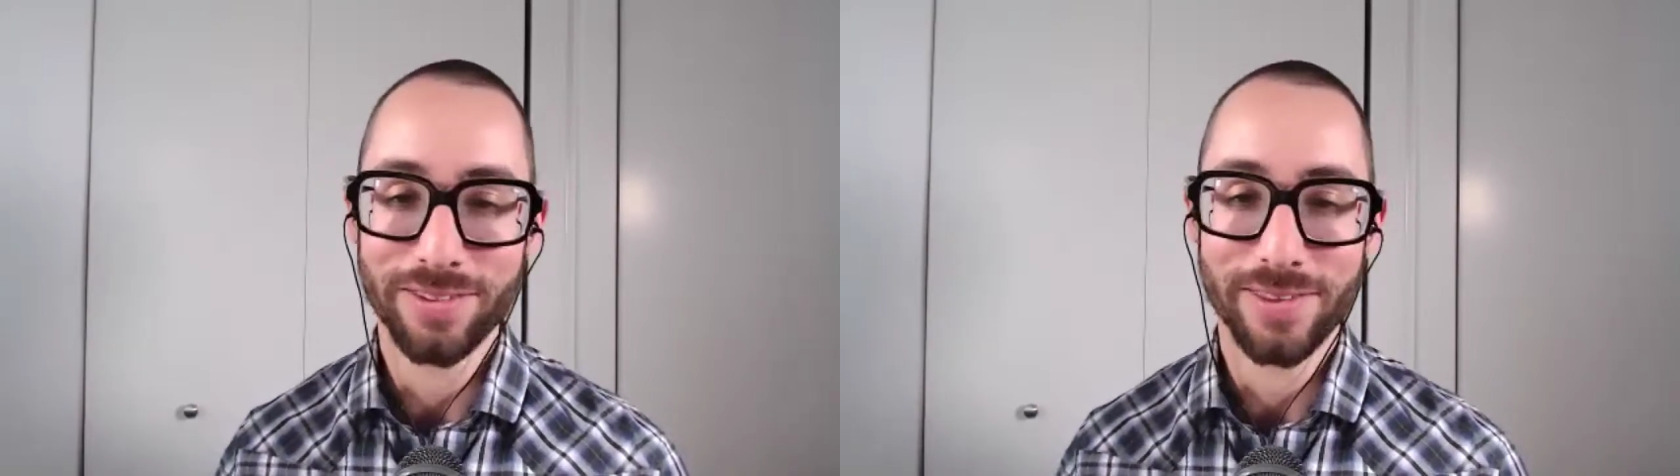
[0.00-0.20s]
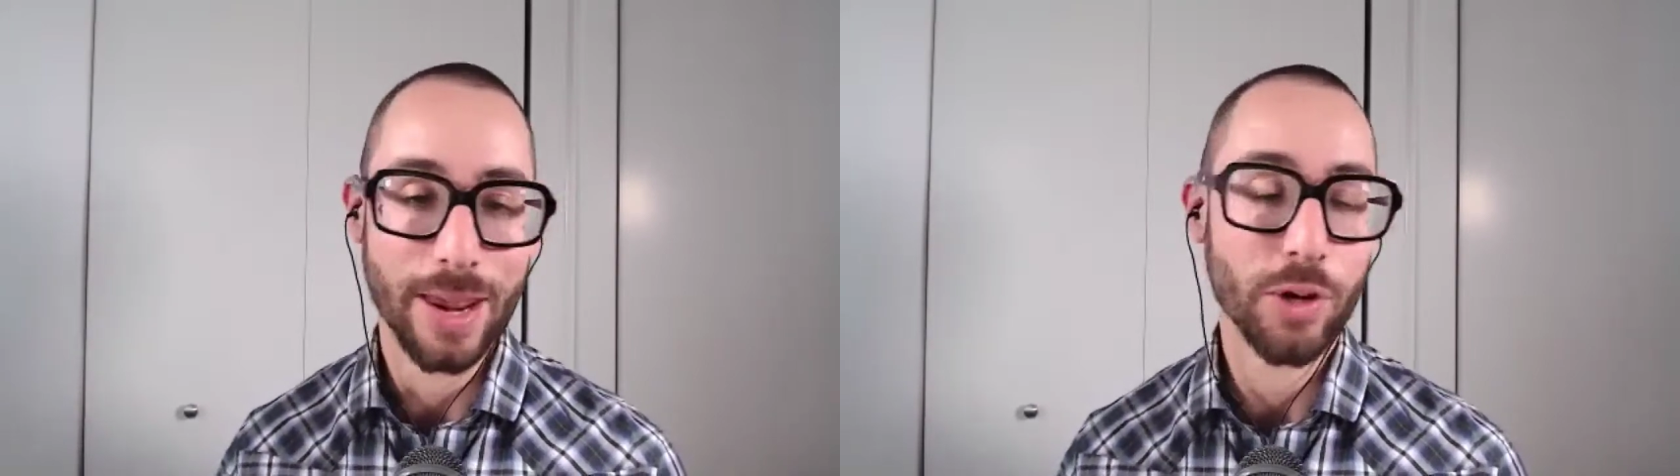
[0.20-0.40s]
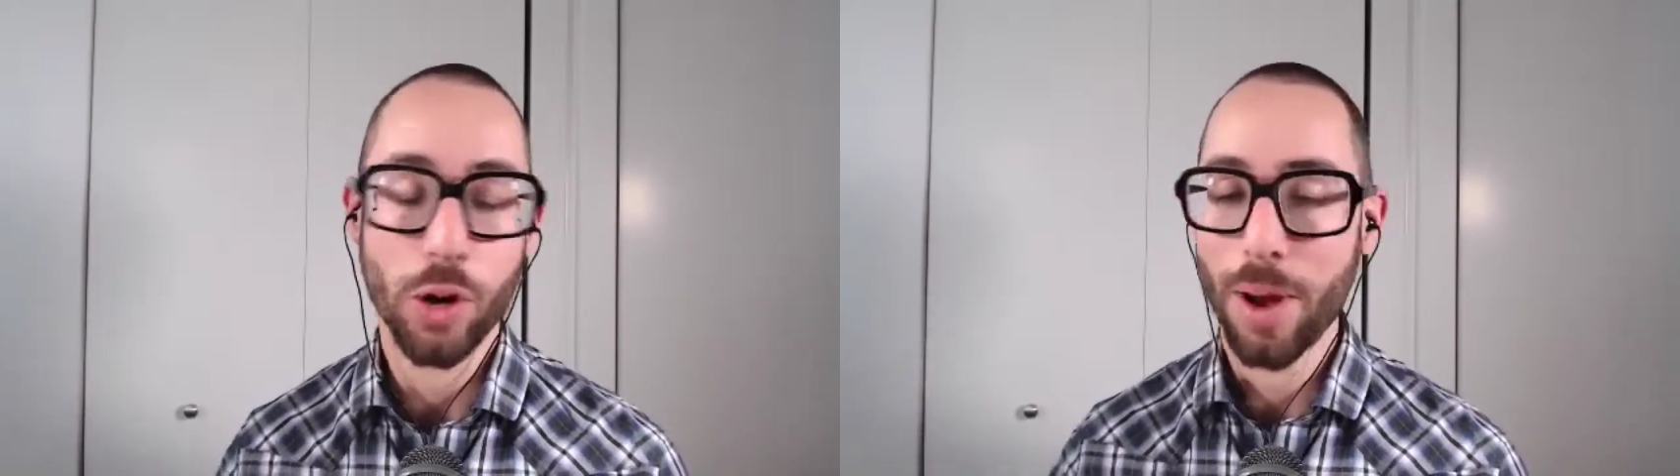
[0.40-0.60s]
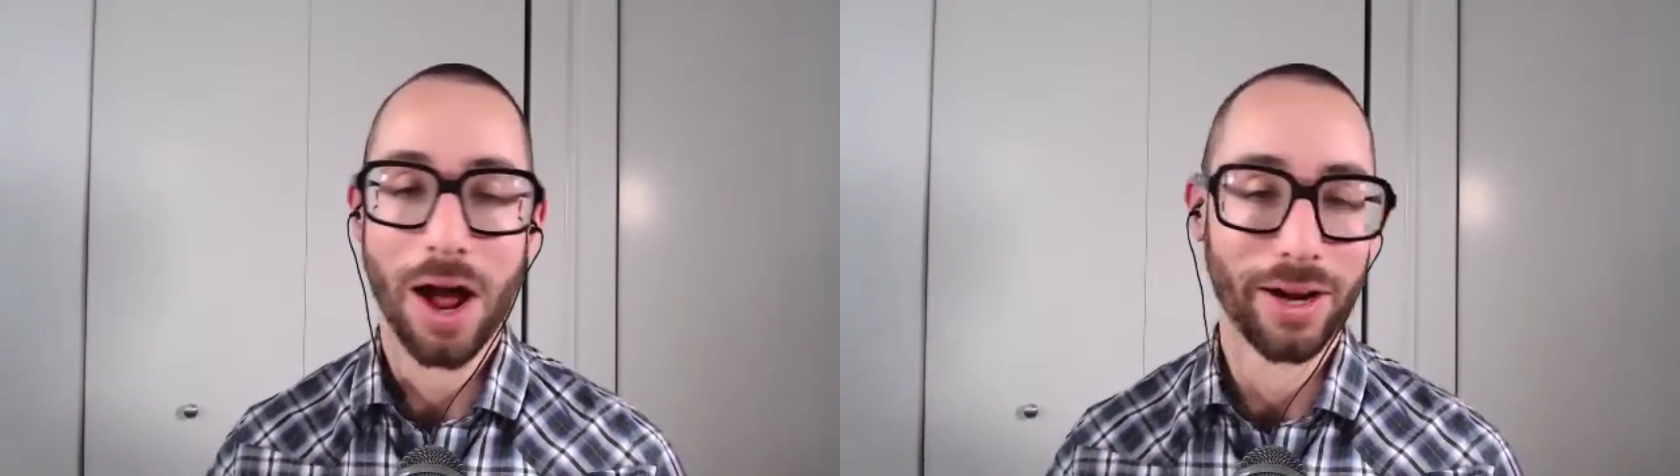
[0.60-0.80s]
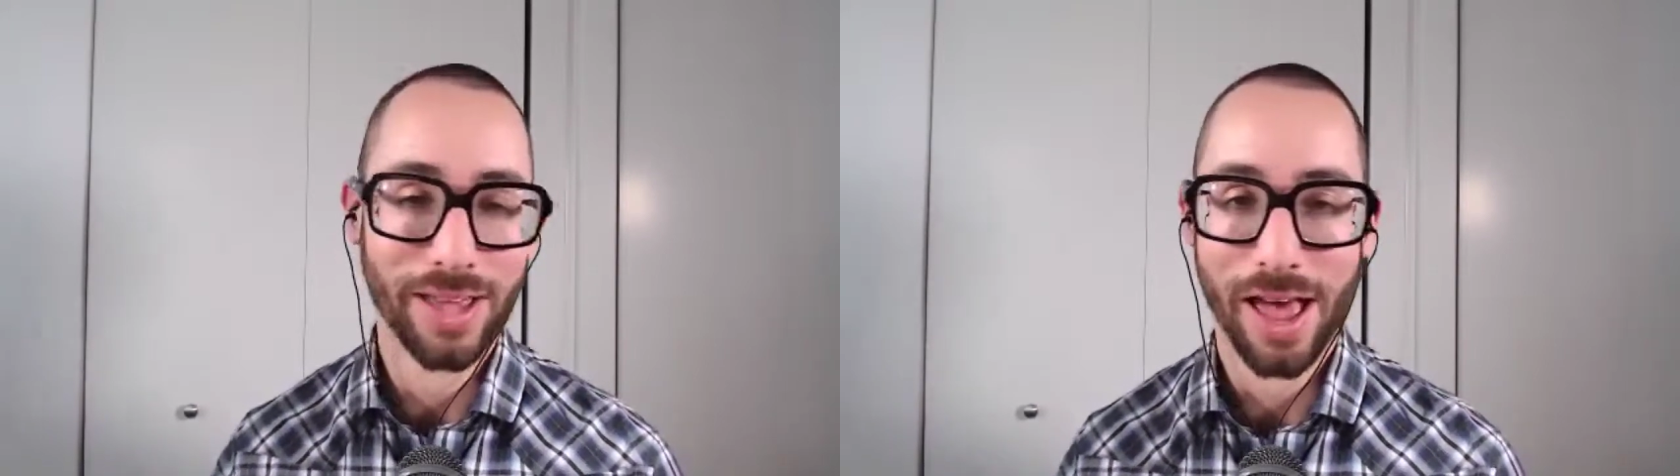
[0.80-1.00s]
the name of your
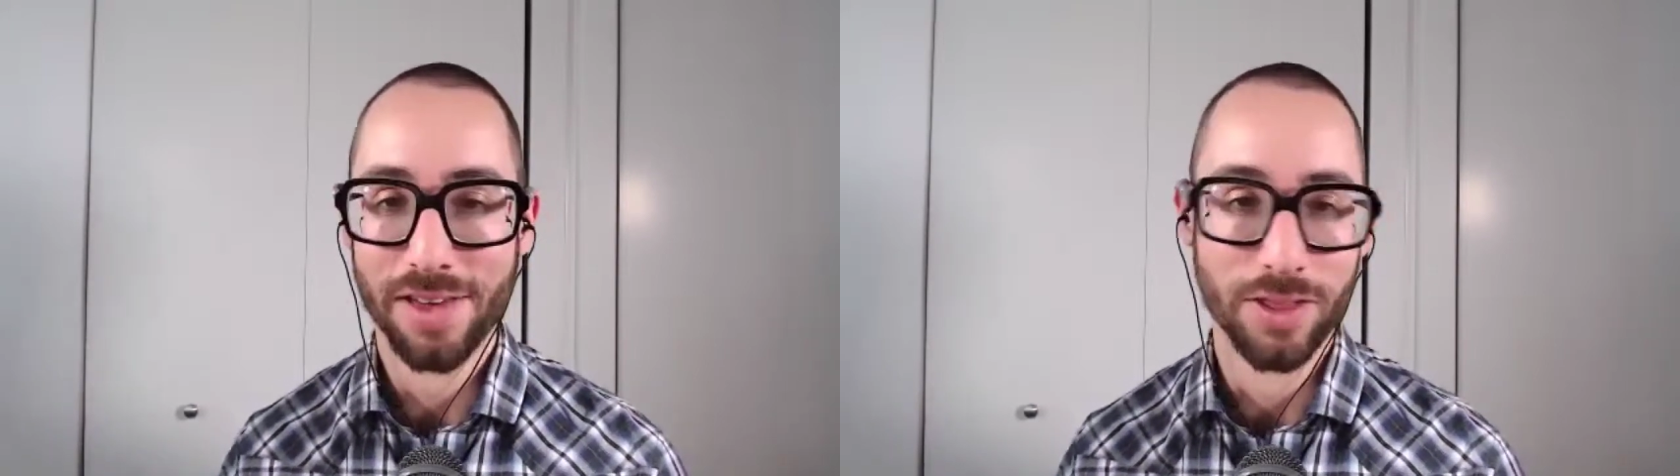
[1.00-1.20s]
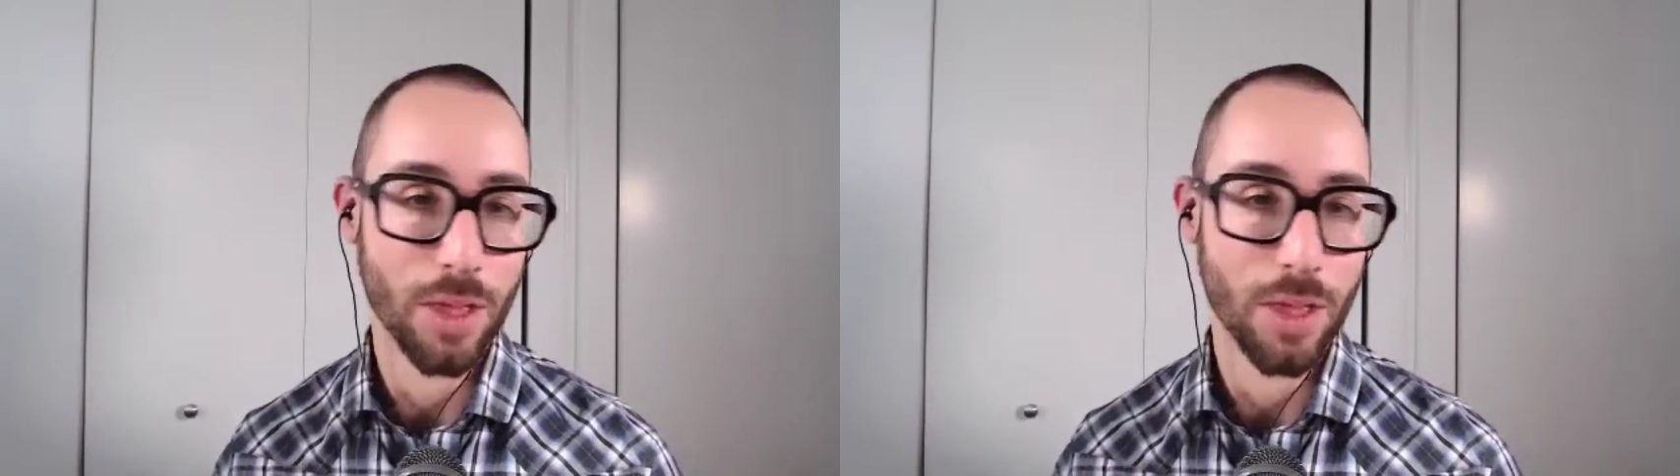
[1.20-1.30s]
podcast and the